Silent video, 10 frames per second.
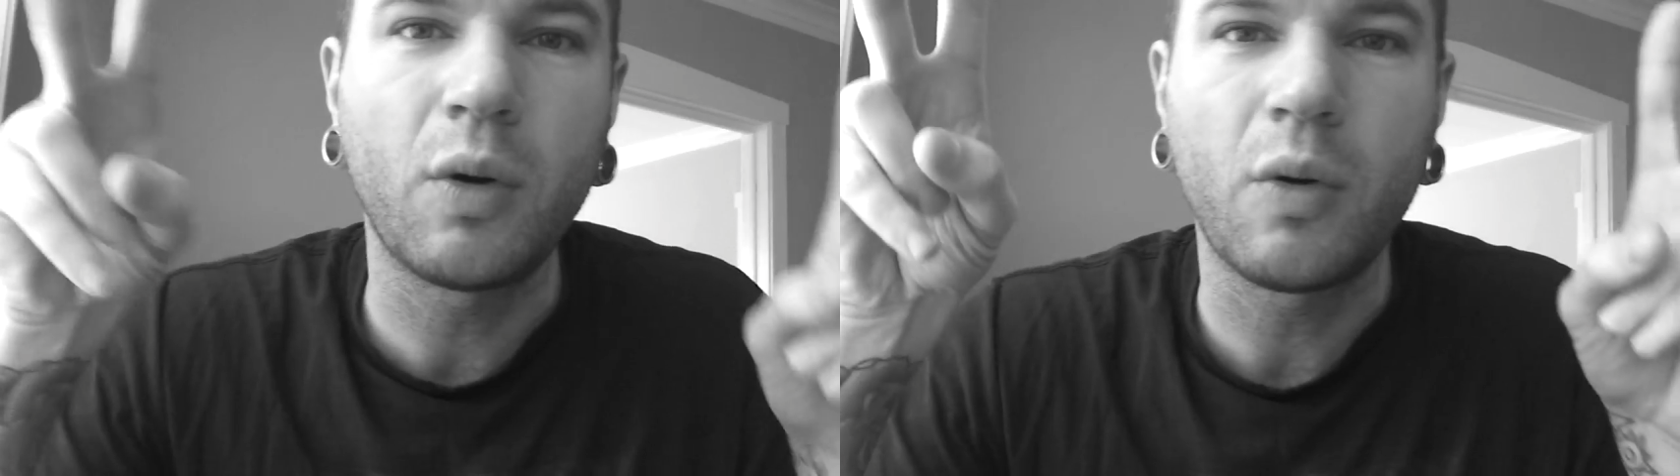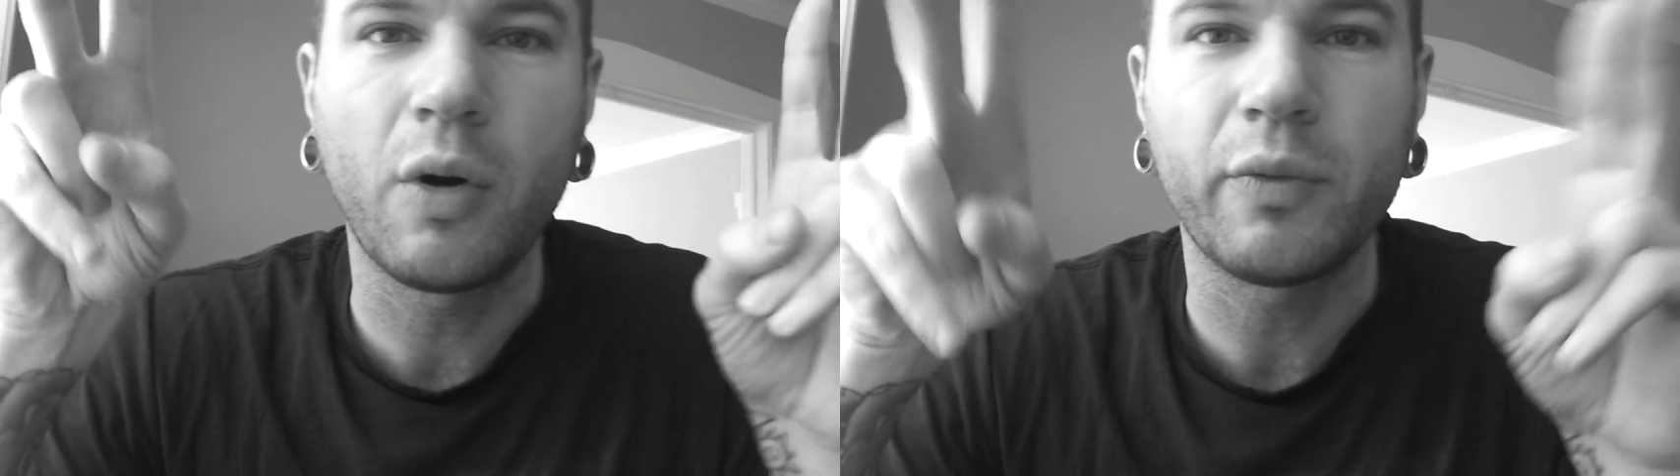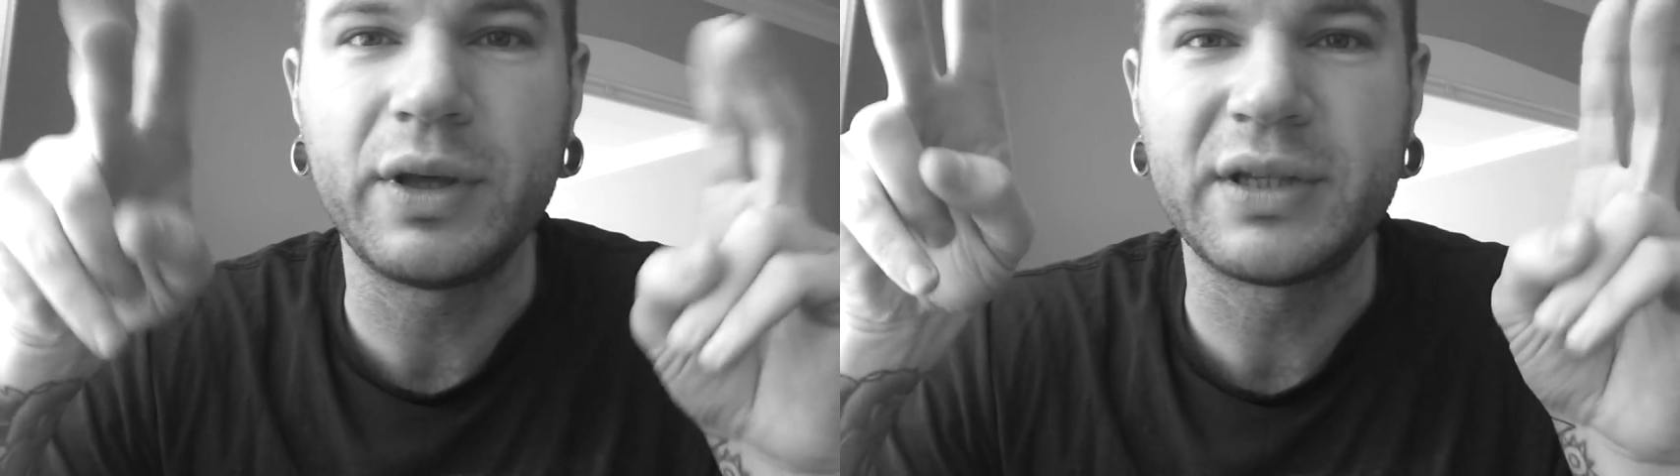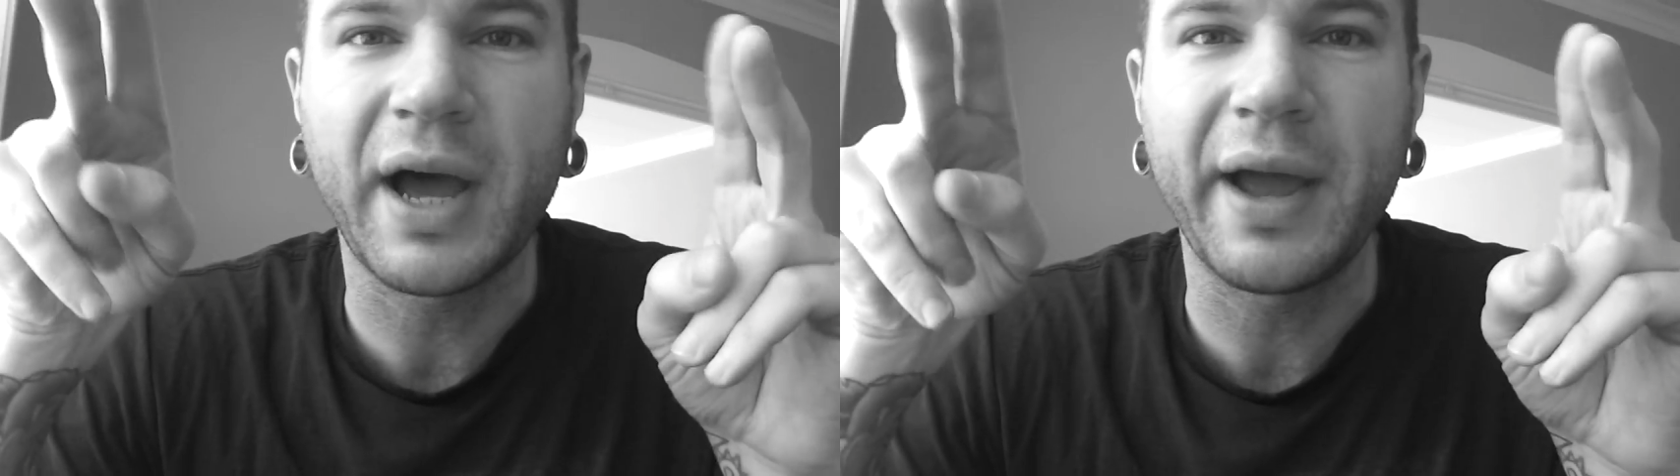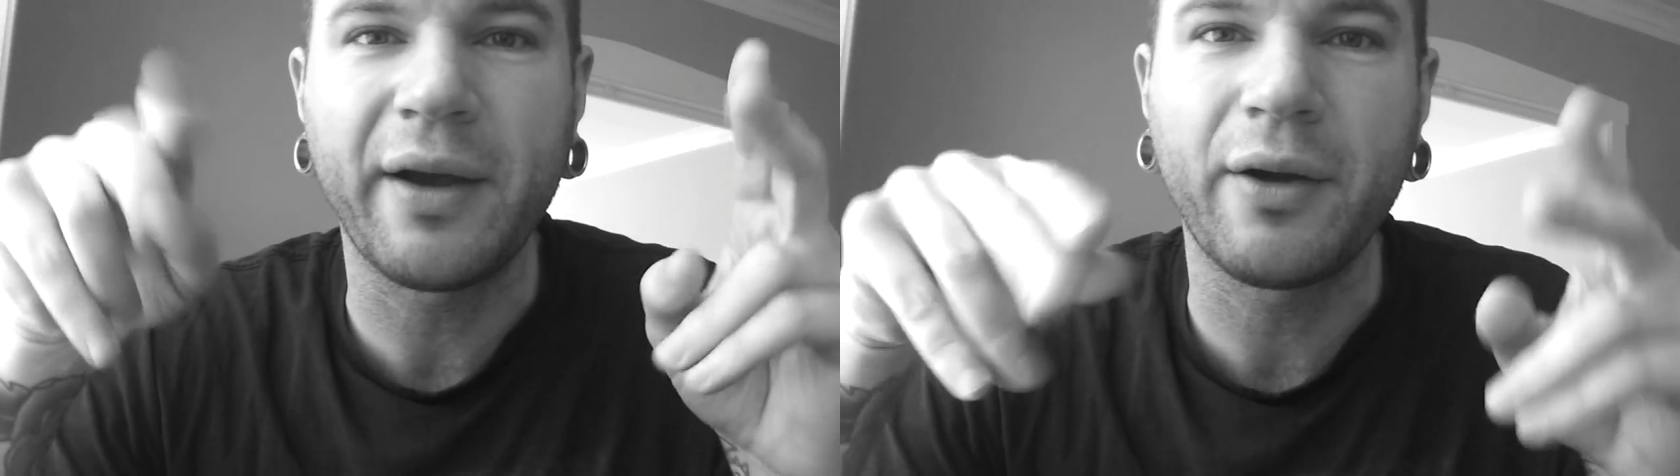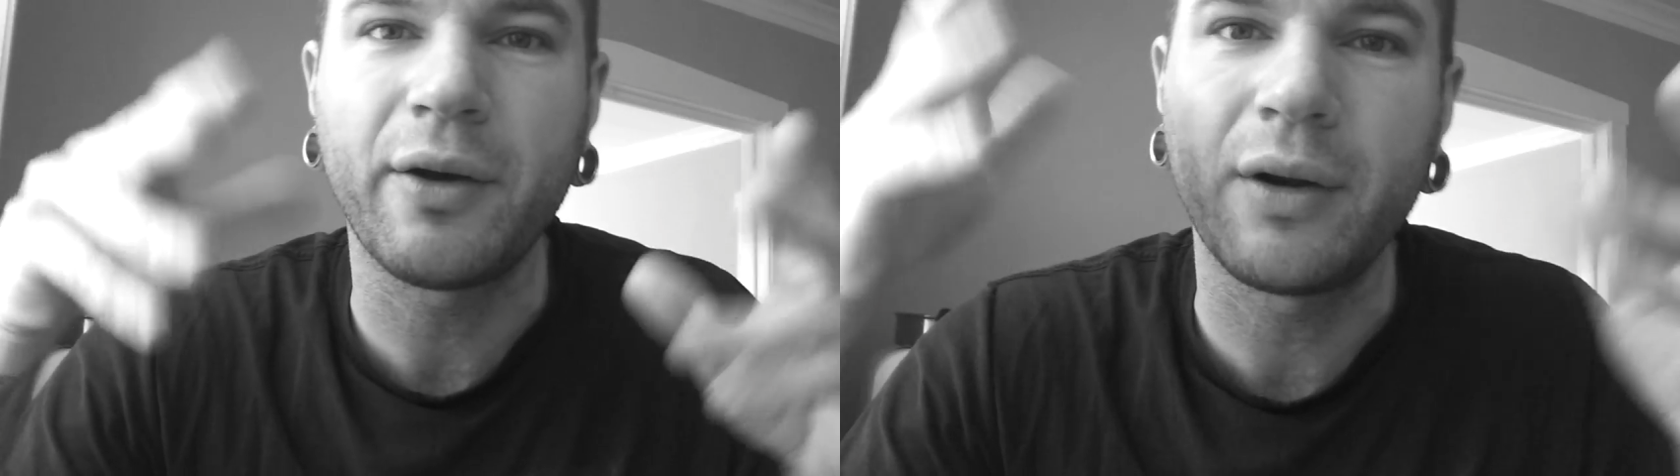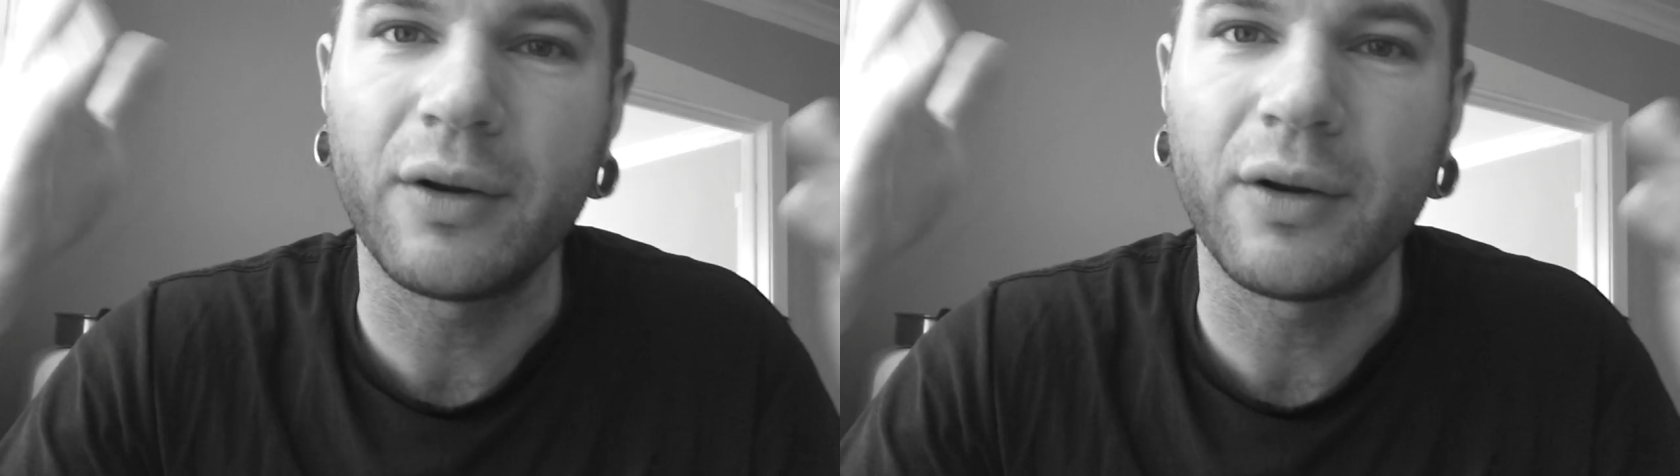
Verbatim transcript: unquote retired or